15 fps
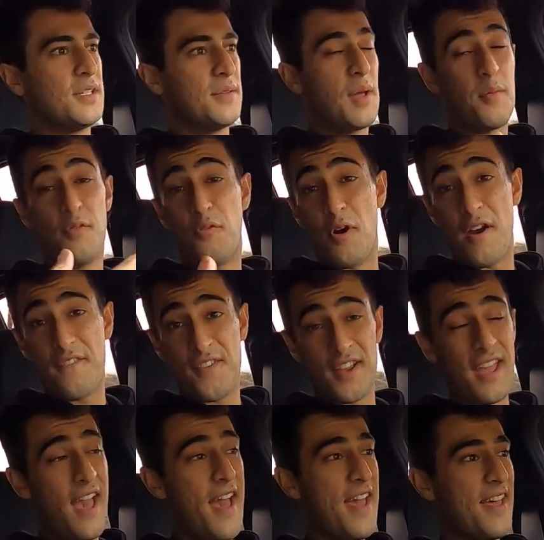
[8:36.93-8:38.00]
Now, before I
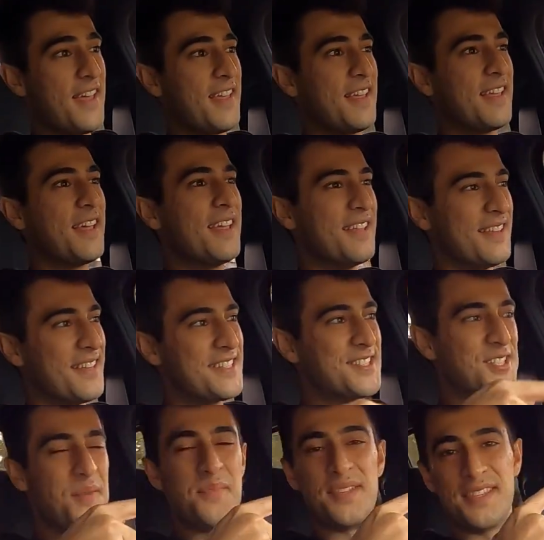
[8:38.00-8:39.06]
forget, let's
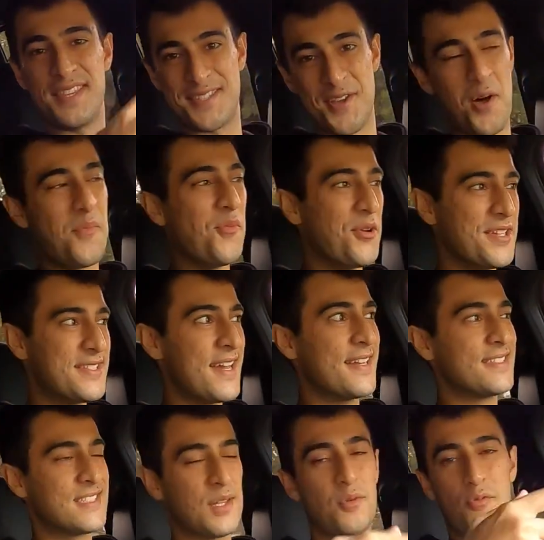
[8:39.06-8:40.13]
jump into the tall boy
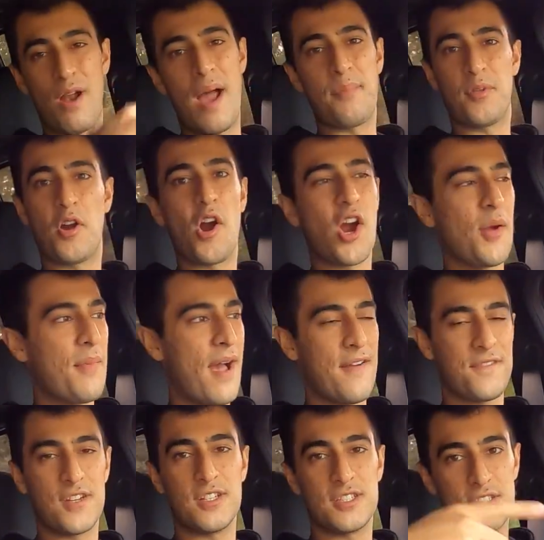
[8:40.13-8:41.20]
test and then we'll wrap the car up
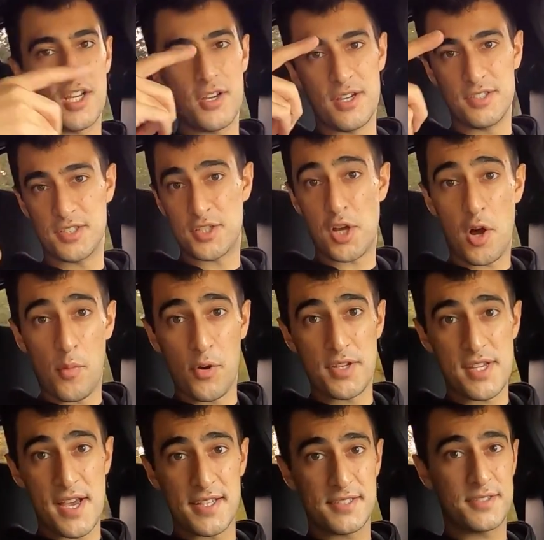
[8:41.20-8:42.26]
after. So here's the tall boy
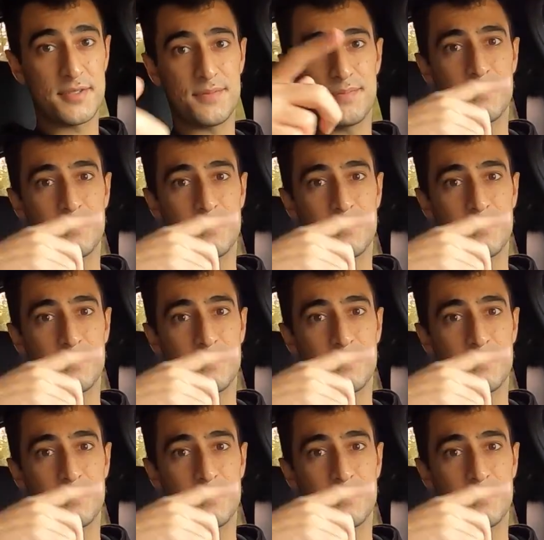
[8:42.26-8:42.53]
test.